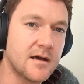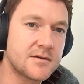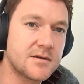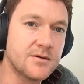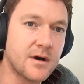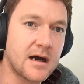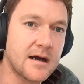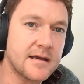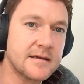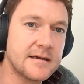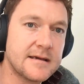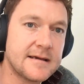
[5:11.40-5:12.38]
too
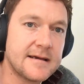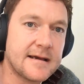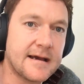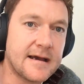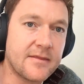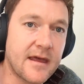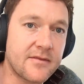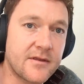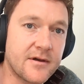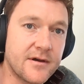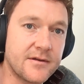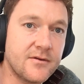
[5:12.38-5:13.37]
high, and that
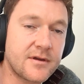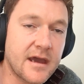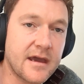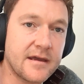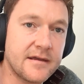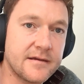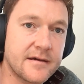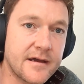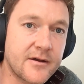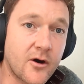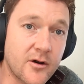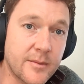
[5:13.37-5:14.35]
the UK
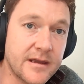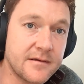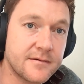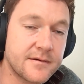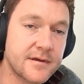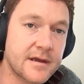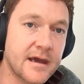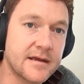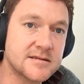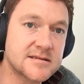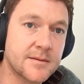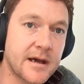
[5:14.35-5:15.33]
economy
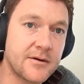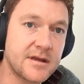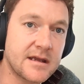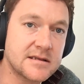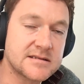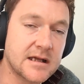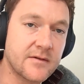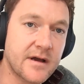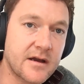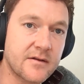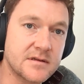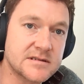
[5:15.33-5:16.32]
can somehow dig itself
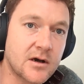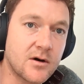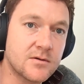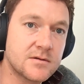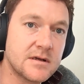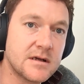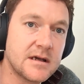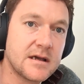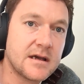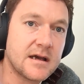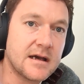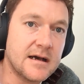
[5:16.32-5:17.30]
out of this hole.
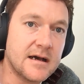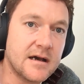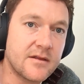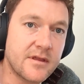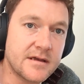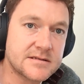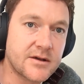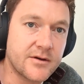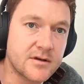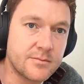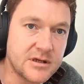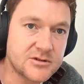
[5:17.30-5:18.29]
There's
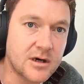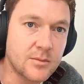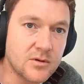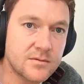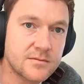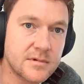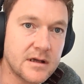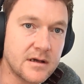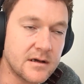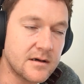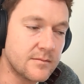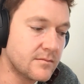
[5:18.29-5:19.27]
going to be trouble
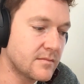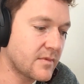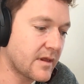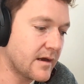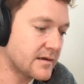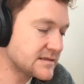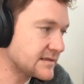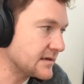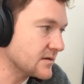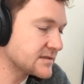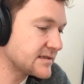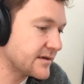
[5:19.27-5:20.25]
there
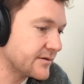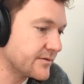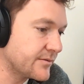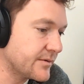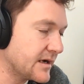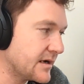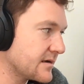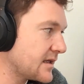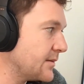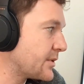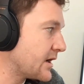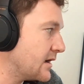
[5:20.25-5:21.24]
still. So
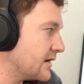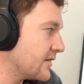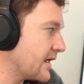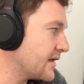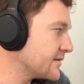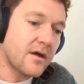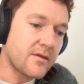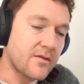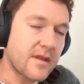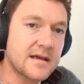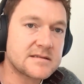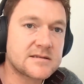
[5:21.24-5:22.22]
keep an eye on that. Other
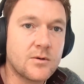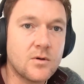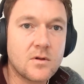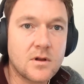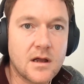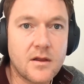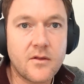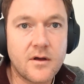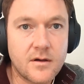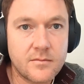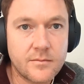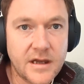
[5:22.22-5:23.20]
than that, so all
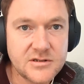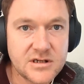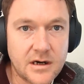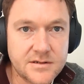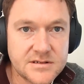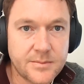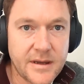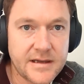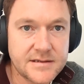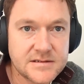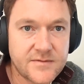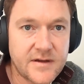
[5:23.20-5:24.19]
the major currency
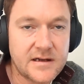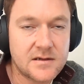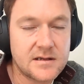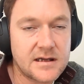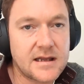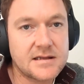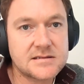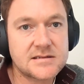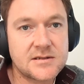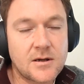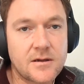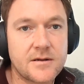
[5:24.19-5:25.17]
pairs fell against
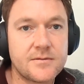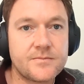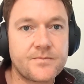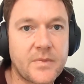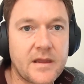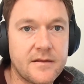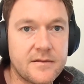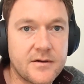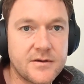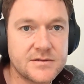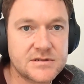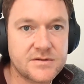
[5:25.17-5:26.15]
the dollar and the
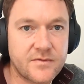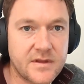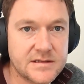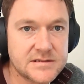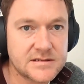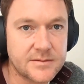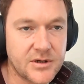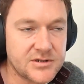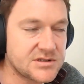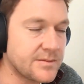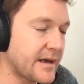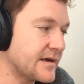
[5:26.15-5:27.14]
news of this
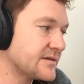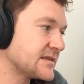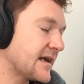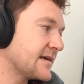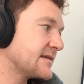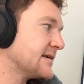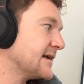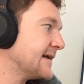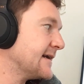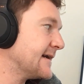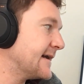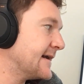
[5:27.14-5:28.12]
Emergency Powers Act.
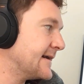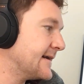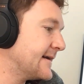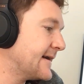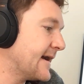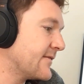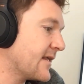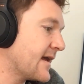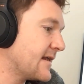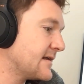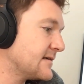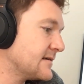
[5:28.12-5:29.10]
And
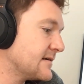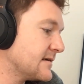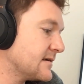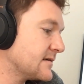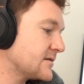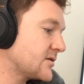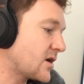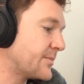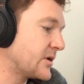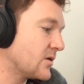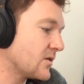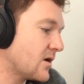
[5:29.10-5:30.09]
then to top
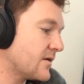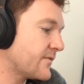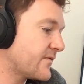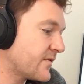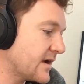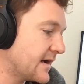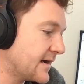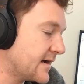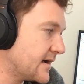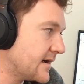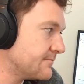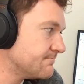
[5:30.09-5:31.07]
it all off,
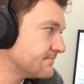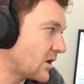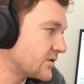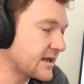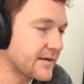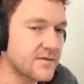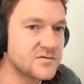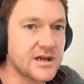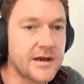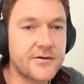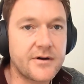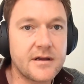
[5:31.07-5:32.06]
on 10th of
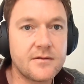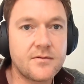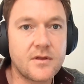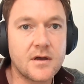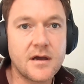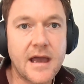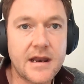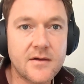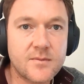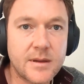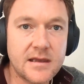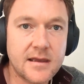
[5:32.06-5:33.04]
January, the
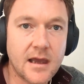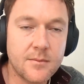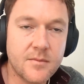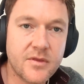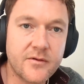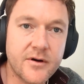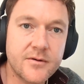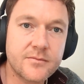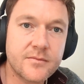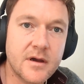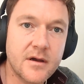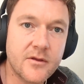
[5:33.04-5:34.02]
NFP came through,
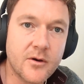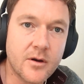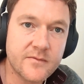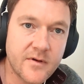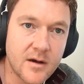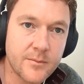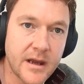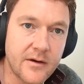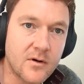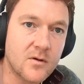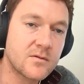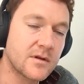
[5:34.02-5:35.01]
the non-farm
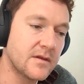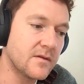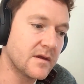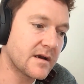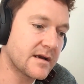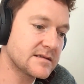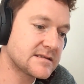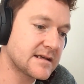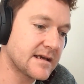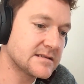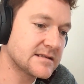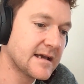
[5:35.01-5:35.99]
payroll in the United
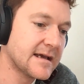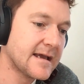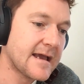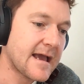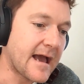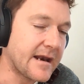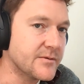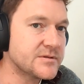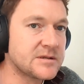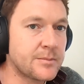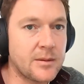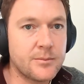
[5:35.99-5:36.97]
States. And it
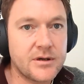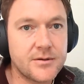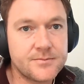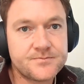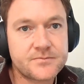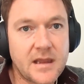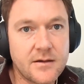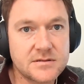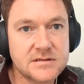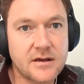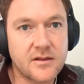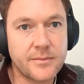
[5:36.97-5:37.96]
was a bumper. It
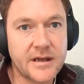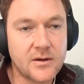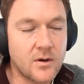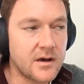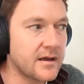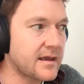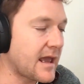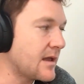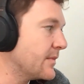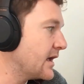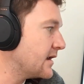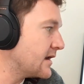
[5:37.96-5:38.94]
was another big one. It
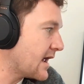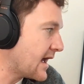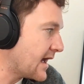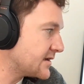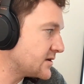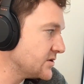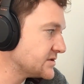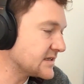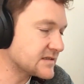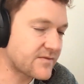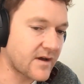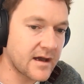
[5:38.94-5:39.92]
came in at
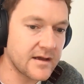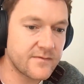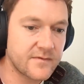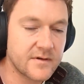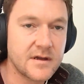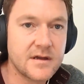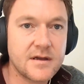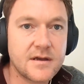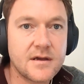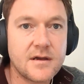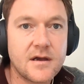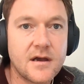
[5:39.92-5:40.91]

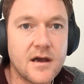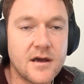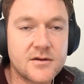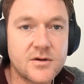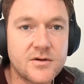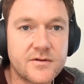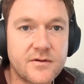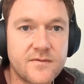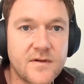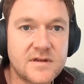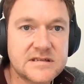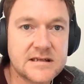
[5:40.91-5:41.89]

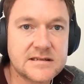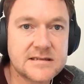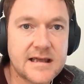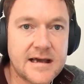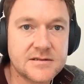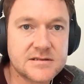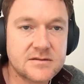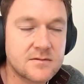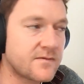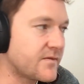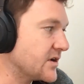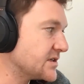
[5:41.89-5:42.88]

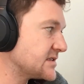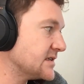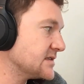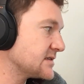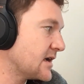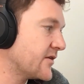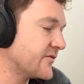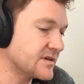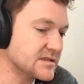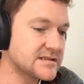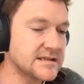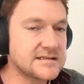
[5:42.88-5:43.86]
256,000 versus
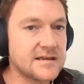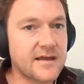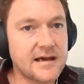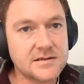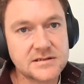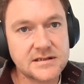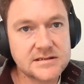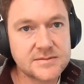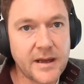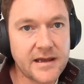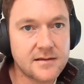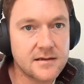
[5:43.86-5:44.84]
160,000
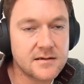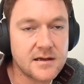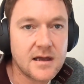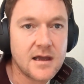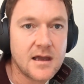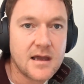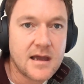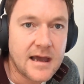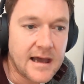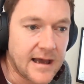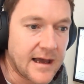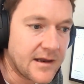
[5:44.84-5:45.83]
expected.
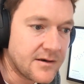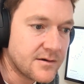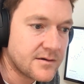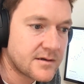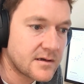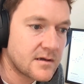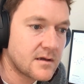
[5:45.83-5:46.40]
And